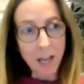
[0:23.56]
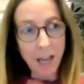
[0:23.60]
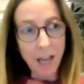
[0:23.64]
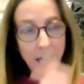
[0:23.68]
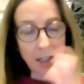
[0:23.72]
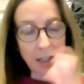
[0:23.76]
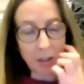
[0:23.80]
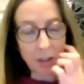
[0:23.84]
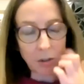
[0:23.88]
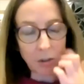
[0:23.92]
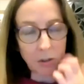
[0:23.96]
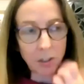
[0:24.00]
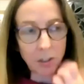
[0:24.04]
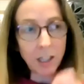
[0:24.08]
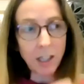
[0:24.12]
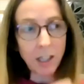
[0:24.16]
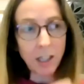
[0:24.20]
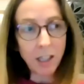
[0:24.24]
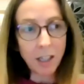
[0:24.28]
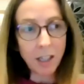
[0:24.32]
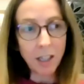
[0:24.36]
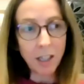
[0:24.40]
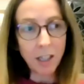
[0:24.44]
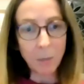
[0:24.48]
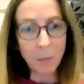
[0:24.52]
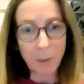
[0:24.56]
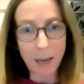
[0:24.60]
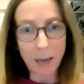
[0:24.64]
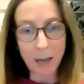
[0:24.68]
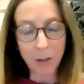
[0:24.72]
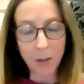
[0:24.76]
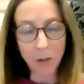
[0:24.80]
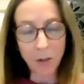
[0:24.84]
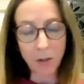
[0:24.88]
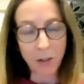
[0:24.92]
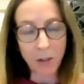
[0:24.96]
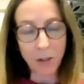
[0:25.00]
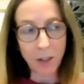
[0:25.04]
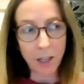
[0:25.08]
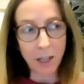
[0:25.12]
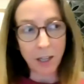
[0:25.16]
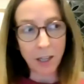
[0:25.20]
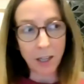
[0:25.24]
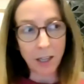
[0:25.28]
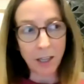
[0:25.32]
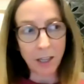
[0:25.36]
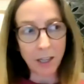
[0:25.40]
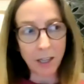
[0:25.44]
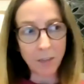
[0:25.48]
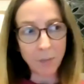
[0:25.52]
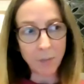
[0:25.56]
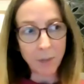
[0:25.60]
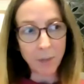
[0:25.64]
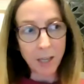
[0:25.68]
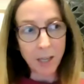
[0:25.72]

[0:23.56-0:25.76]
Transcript: and you're thinking about the